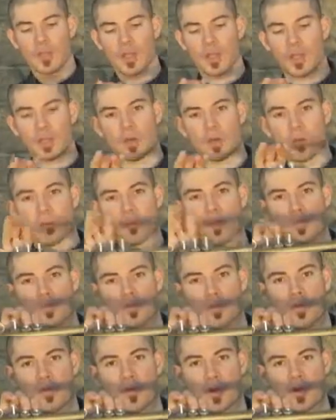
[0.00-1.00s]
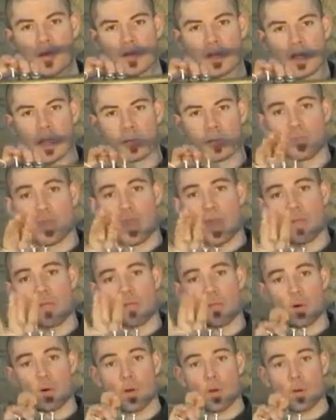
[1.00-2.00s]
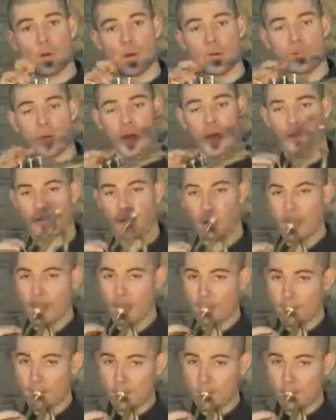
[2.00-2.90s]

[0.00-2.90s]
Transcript: We can do first and second valve or third valve.